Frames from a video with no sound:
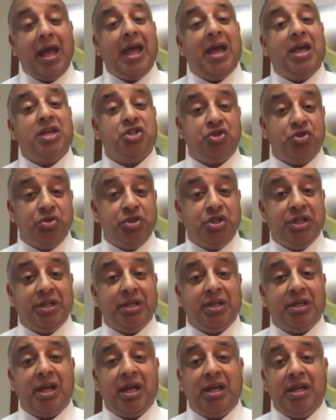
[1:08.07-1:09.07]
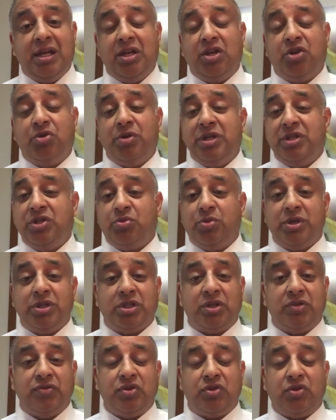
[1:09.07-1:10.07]
Estrogen can increase
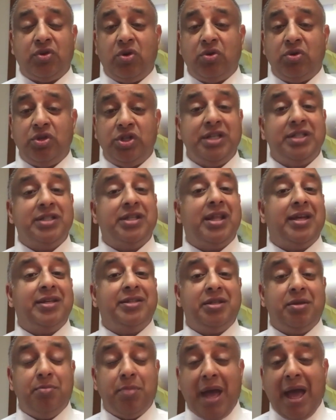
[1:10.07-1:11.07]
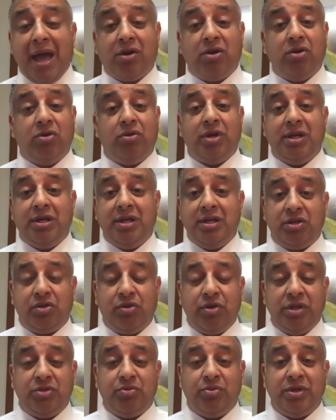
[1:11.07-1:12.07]
risk of stroke, just like tobacco can
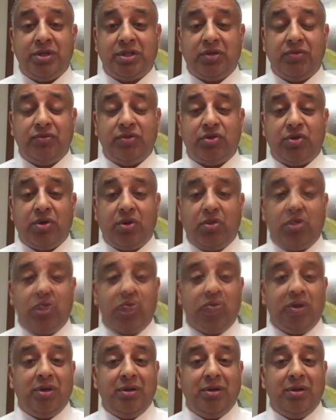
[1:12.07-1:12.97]
increase risk of stroke.